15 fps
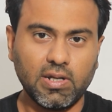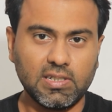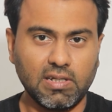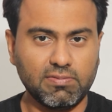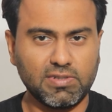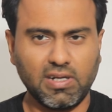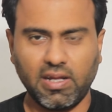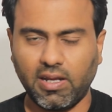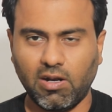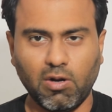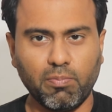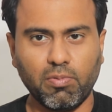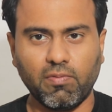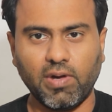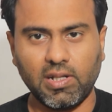as I've said, I
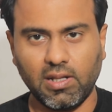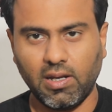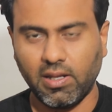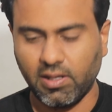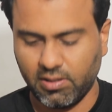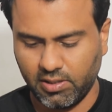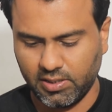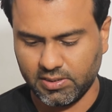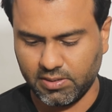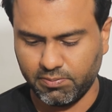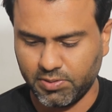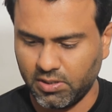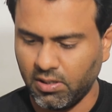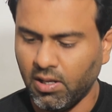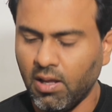cannot provide the link in the
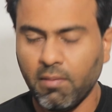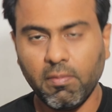description,